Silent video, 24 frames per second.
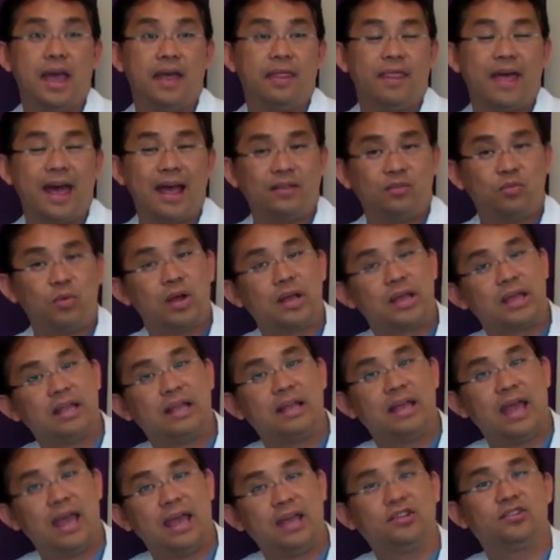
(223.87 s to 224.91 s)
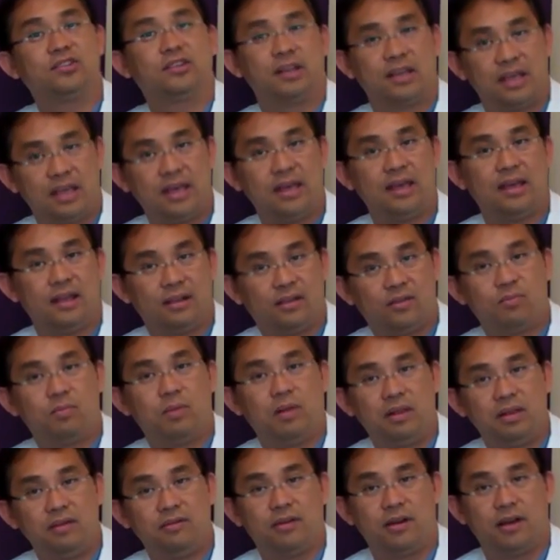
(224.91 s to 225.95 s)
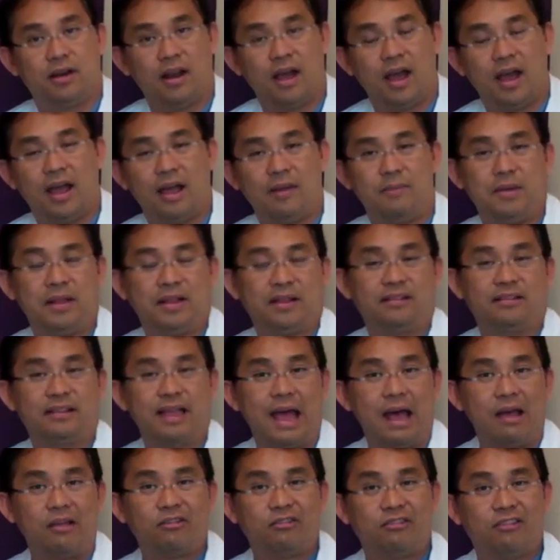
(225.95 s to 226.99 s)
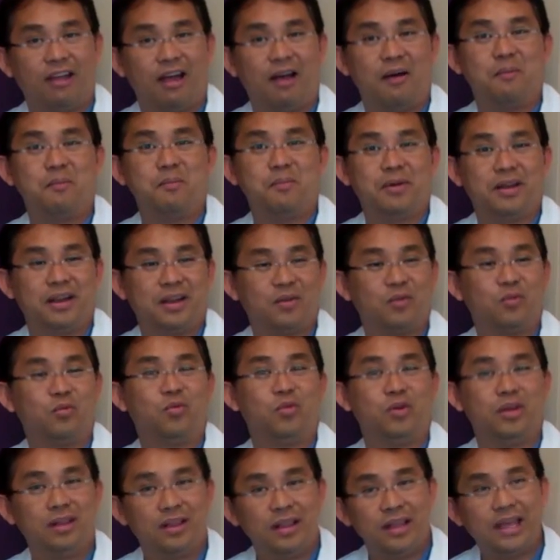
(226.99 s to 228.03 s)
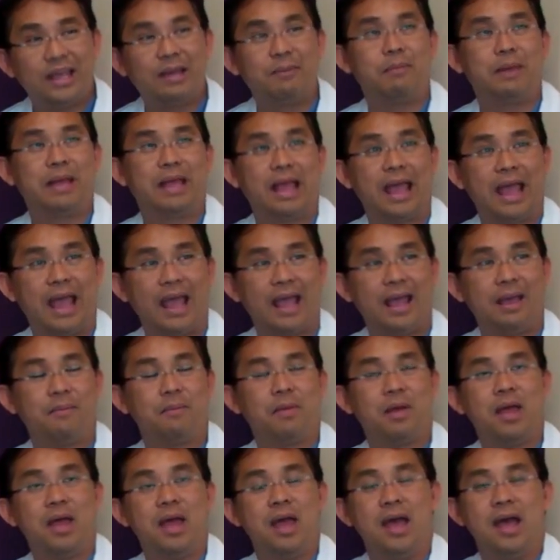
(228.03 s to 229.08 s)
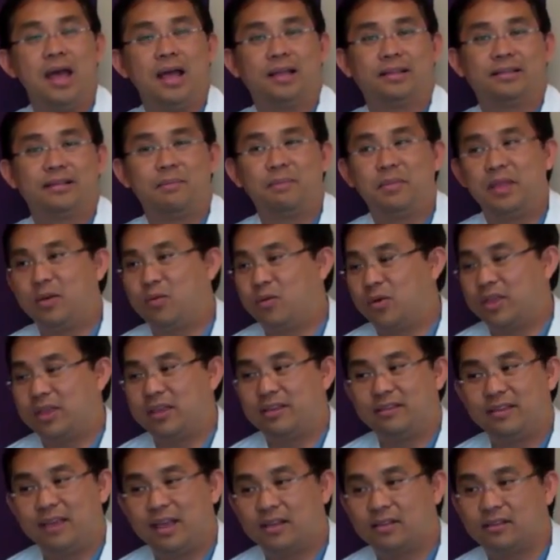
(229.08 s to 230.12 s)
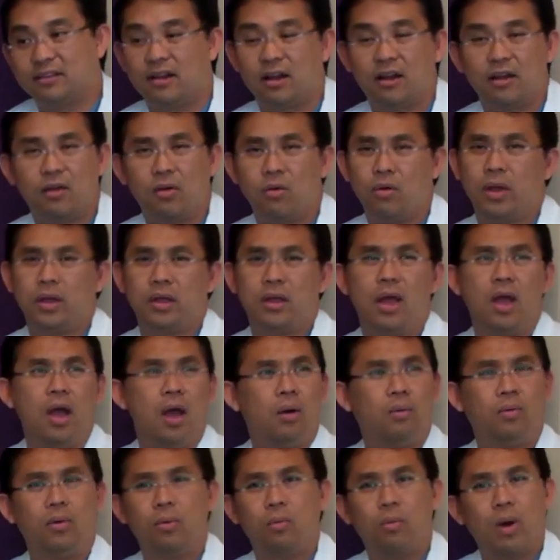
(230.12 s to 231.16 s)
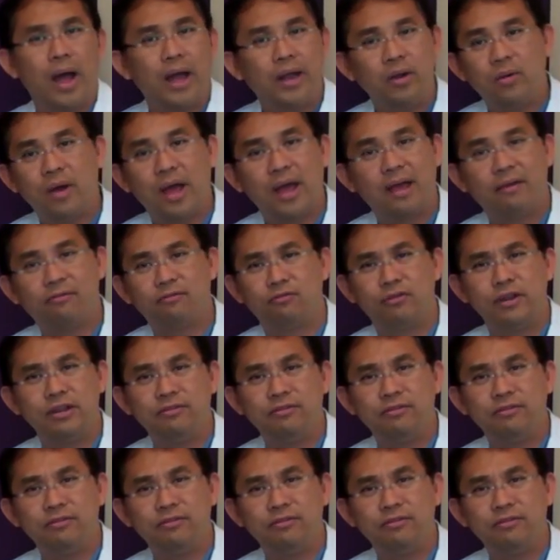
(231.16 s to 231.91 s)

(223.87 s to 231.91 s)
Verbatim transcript: And that's what engaged the kids, believe it or not. I mean, it sounds dumb, but it really became something where these kids start going, well, why do I have